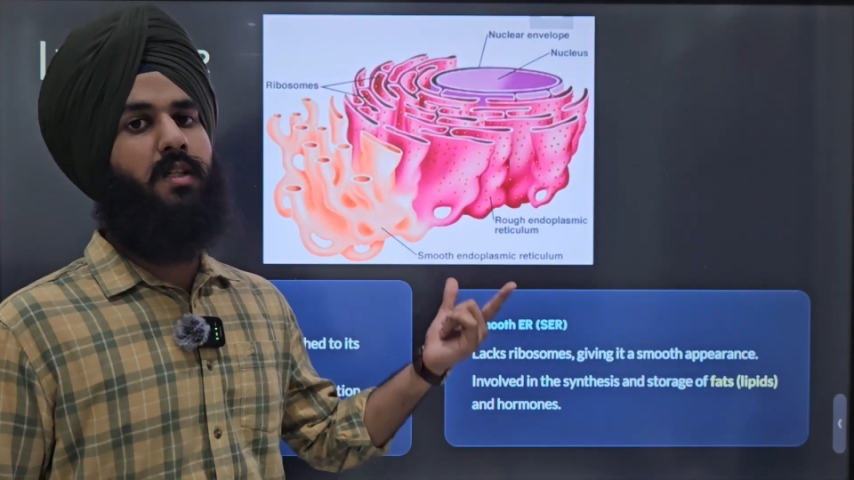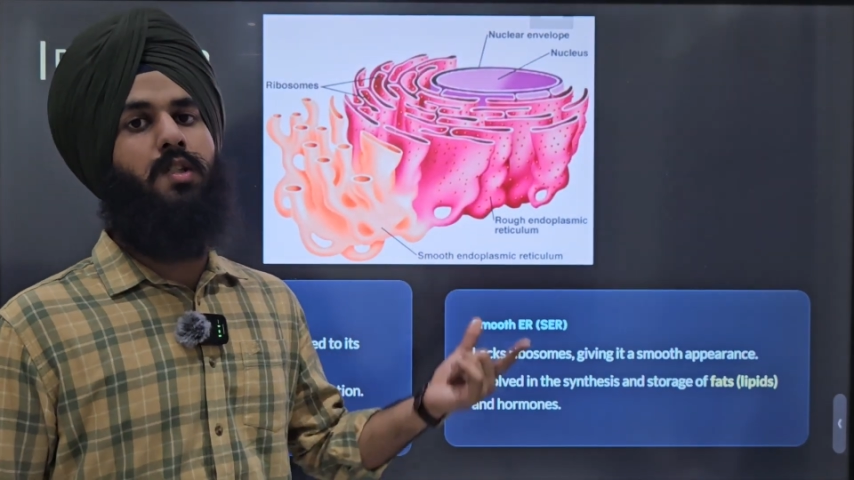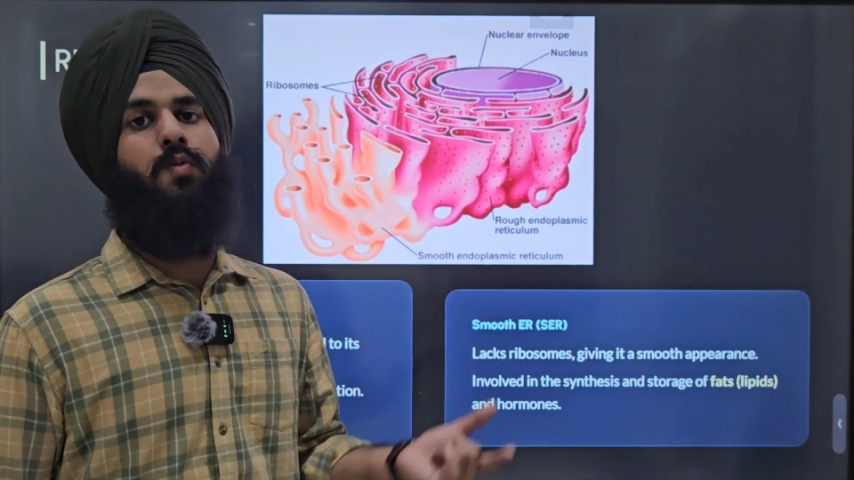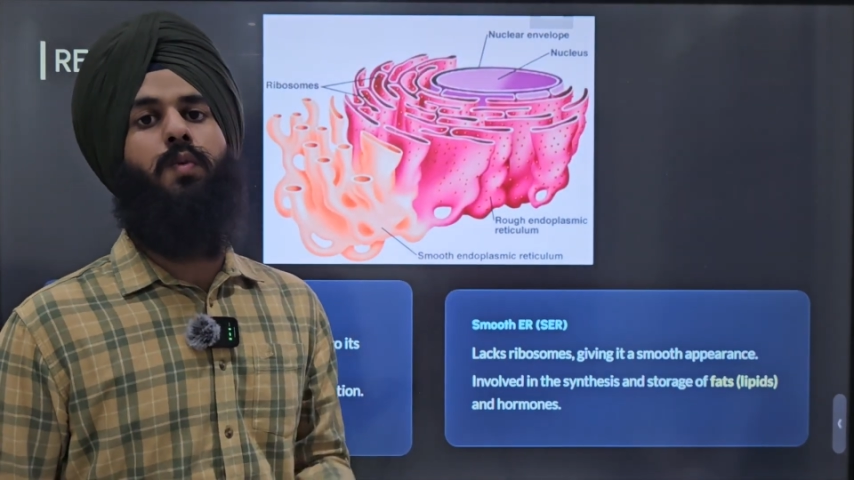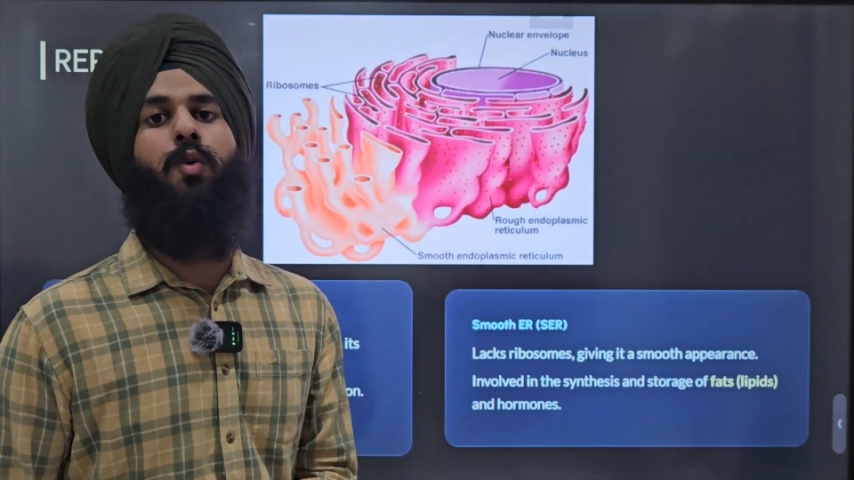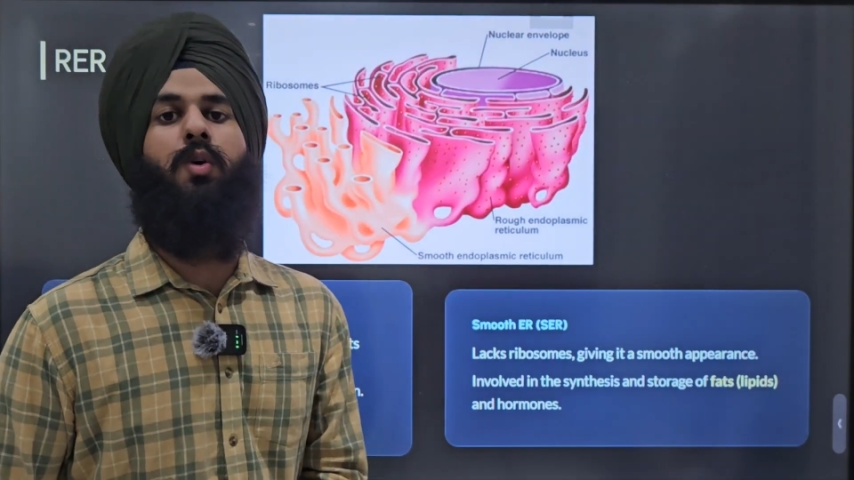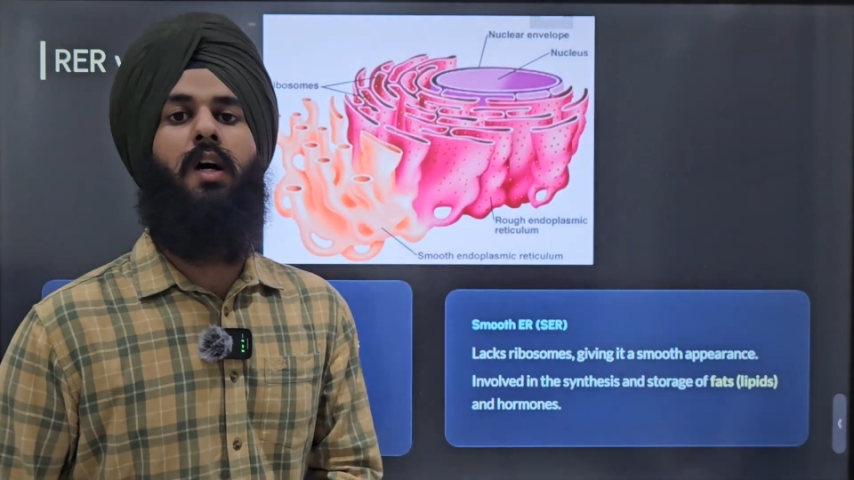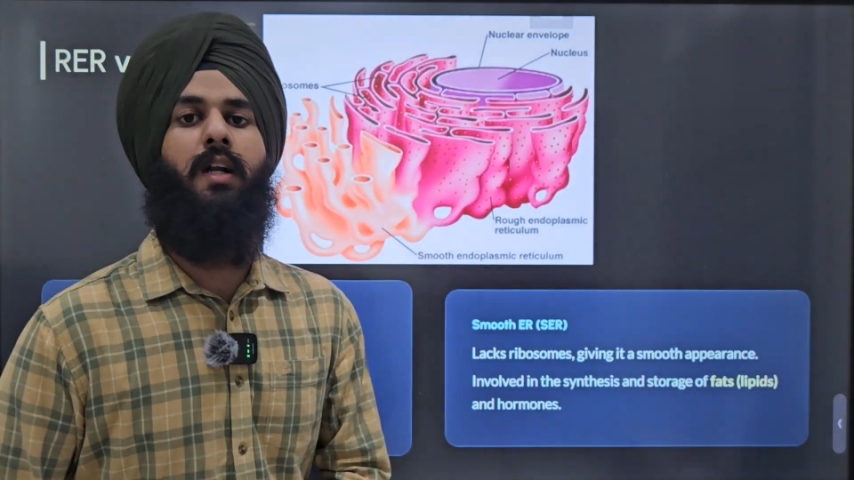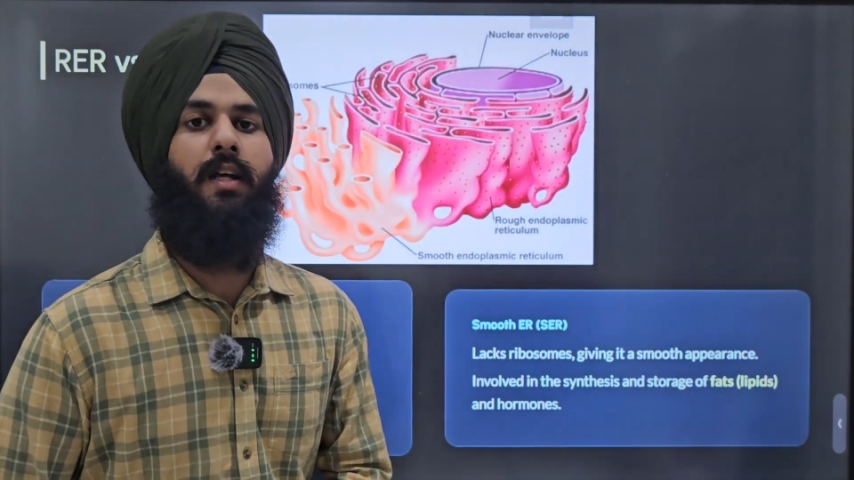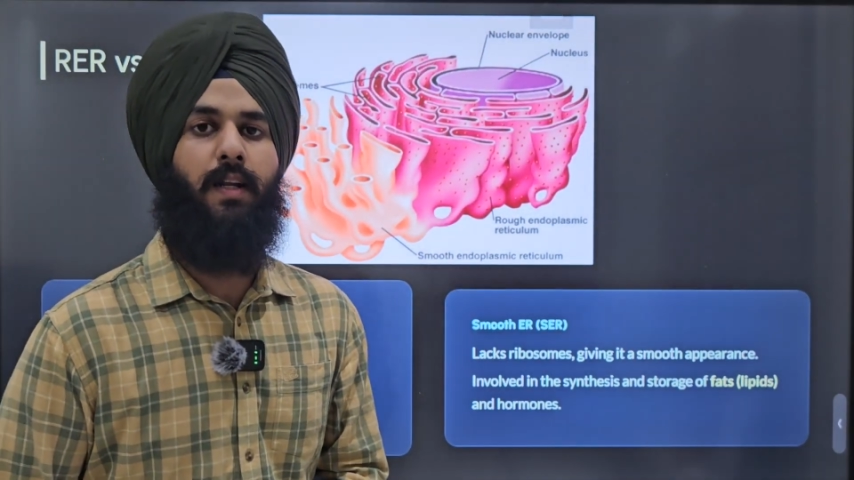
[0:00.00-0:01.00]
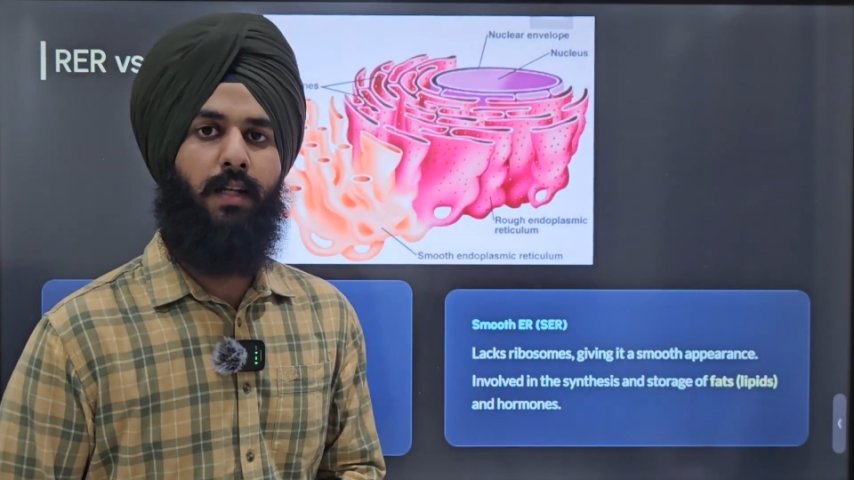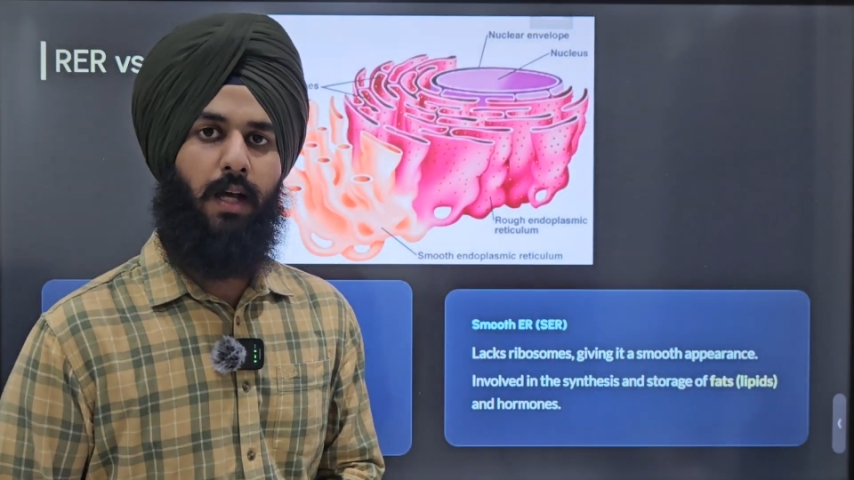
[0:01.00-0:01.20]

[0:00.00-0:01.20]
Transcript: is viewed under an